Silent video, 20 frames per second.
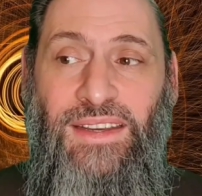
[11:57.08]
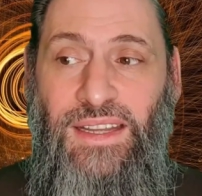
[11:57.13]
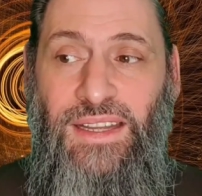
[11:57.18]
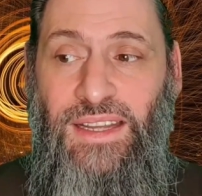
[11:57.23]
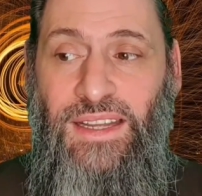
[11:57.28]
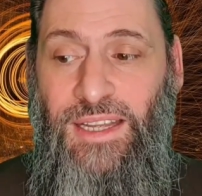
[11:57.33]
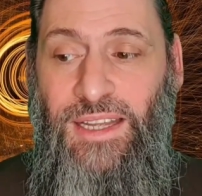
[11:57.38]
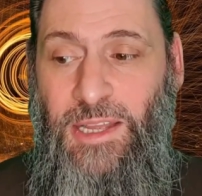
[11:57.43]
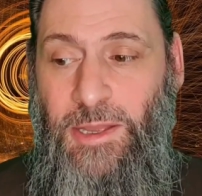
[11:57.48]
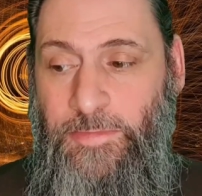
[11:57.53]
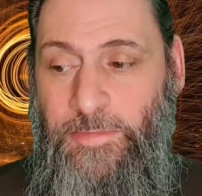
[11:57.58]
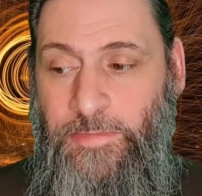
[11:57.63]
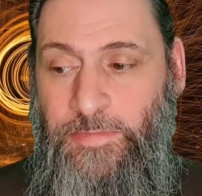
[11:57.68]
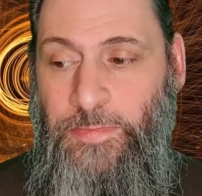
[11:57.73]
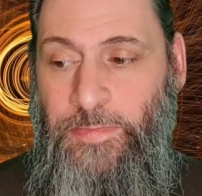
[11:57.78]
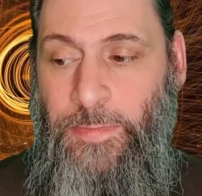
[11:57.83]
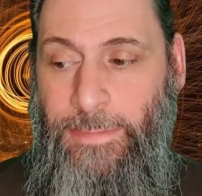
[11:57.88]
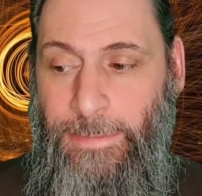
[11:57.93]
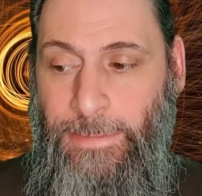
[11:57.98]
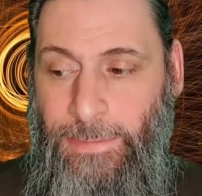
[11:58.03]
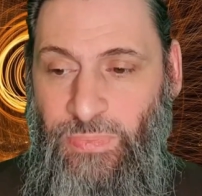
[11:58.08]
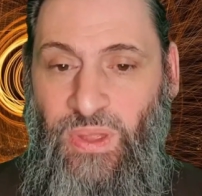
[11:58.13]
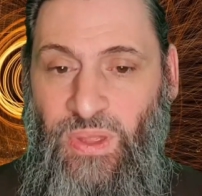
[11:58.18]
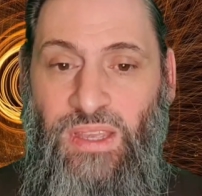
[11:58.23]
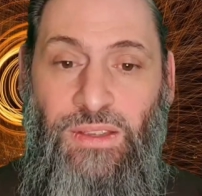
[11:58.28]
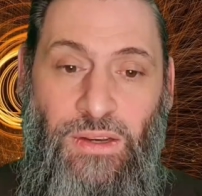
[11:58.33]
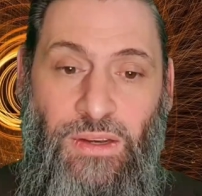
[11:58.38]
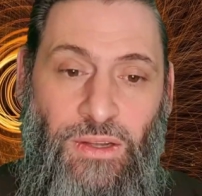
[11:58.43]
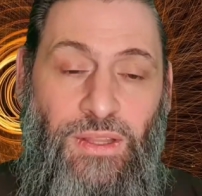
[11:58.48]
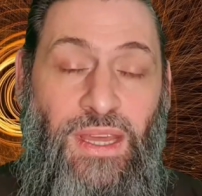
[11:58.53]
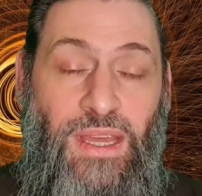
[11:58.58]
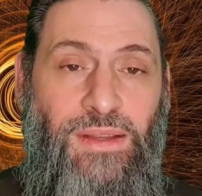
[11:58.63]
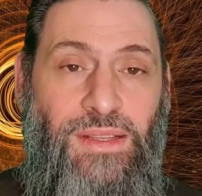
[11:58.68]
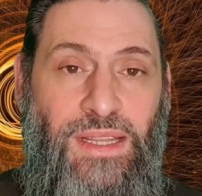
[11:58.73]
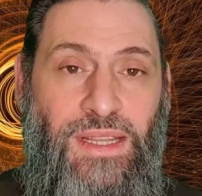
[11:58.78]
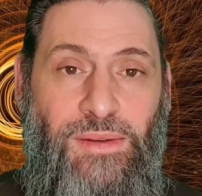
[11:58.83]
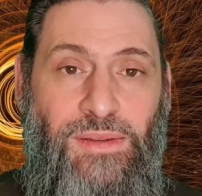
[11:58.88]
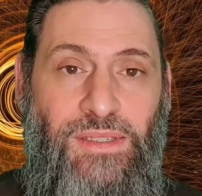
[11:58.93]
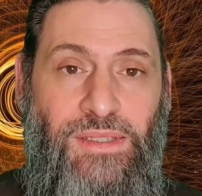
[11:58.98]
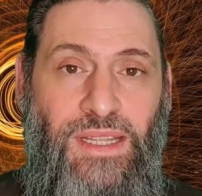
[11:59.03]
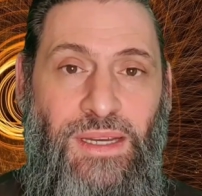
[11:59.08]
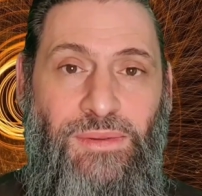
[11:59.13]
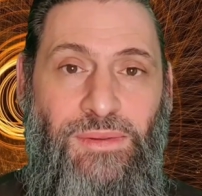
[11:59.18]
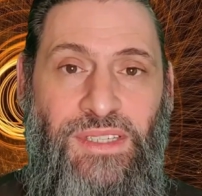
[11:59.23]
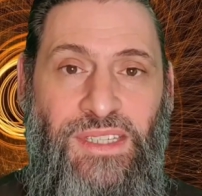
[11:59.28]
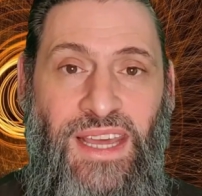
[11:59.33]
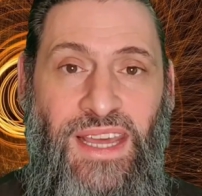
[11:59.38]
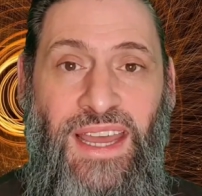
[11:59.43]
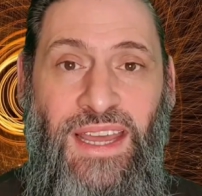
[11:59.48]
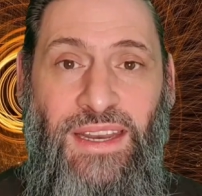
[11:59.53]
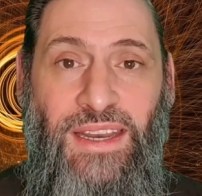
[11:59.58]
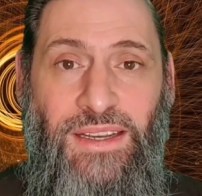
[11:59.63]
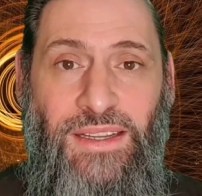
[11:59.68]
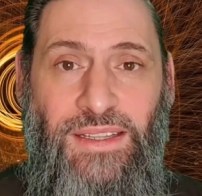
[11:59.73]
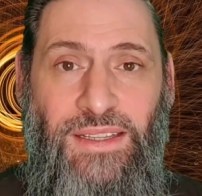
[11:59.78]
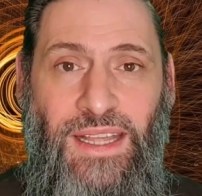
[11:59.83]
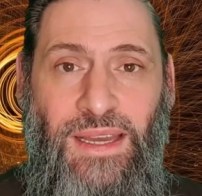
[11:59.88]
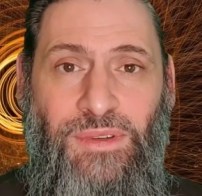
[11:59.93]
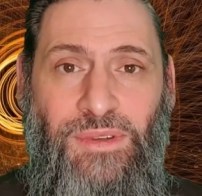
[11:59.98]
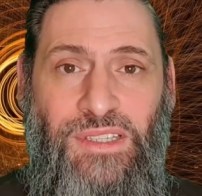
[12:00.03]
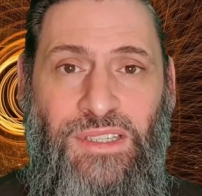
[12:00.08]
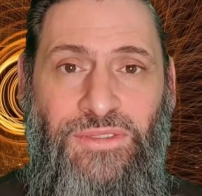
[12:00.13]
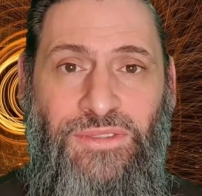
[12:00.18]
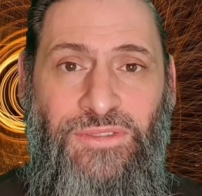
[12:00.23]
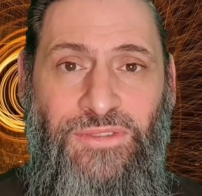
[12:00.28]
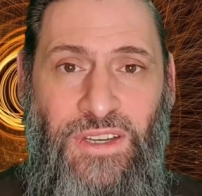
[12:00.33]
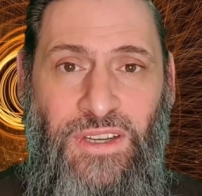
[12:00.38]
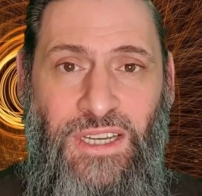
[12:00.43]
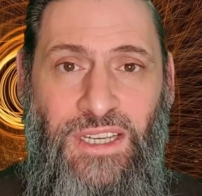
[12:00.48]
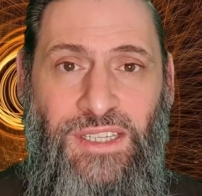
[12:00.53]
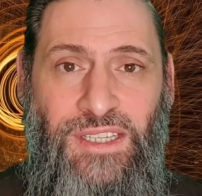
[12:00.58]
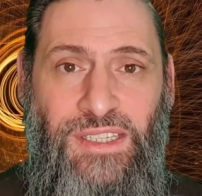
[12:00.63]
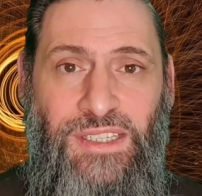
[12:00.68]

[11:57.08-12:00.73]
And, that was that. That was the